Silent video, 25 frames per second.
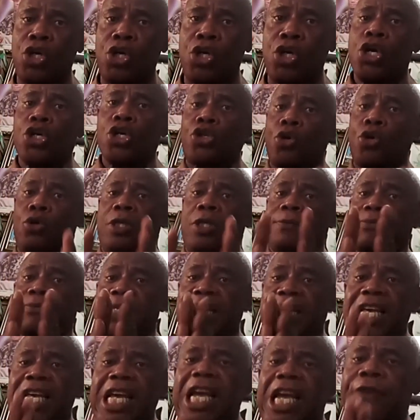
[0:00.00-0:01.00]
So
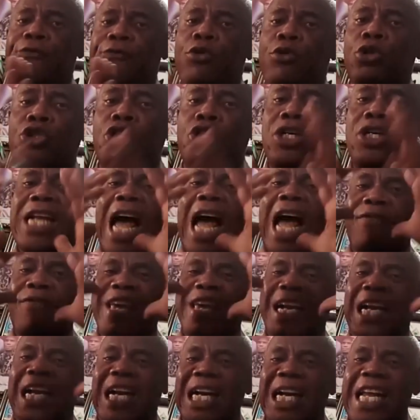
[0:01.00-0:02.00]
if you don't have
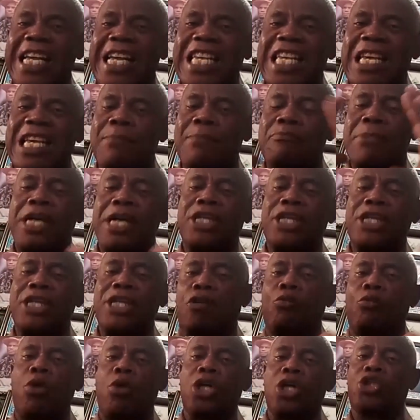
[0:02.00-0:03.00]
a clear image of
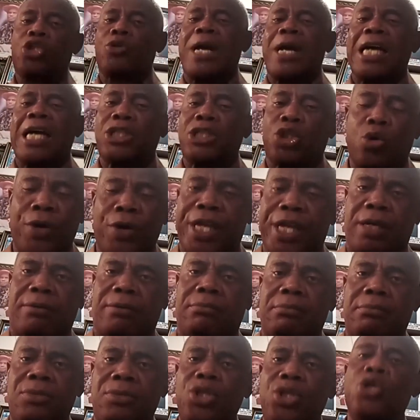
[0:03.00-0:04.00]
what you are doing,
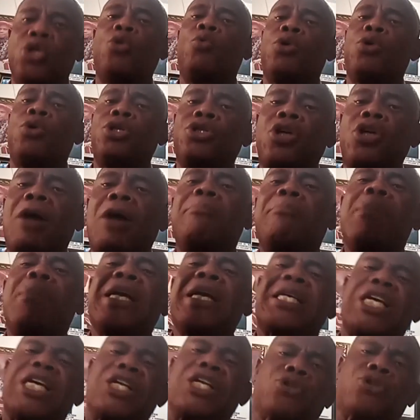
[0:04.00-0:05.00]
you will not
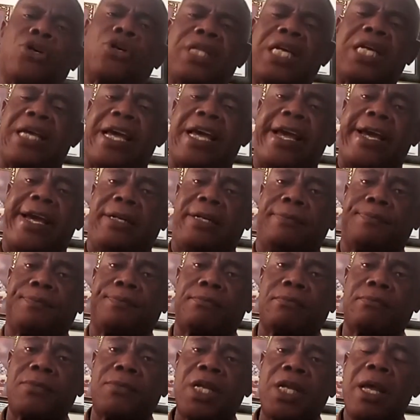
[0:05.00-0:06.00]
make it to the end
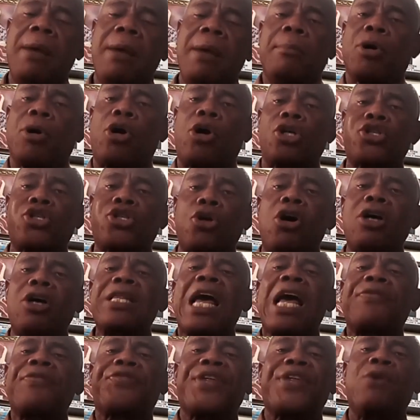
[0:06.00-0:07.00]
because other
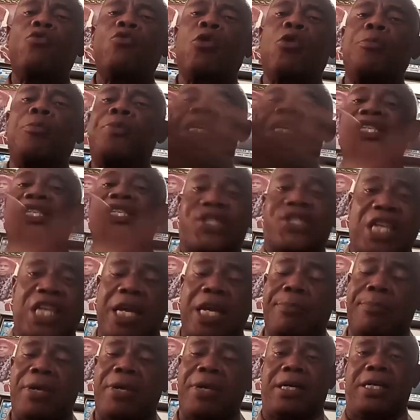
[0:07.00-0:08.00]
things will be
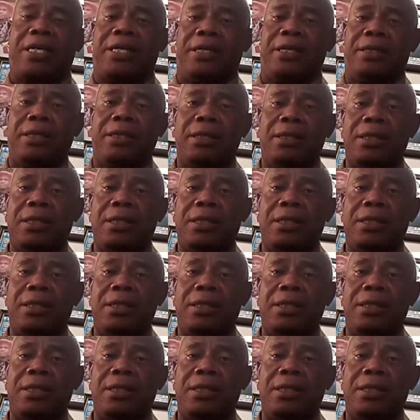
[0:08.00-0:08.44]
seemingly.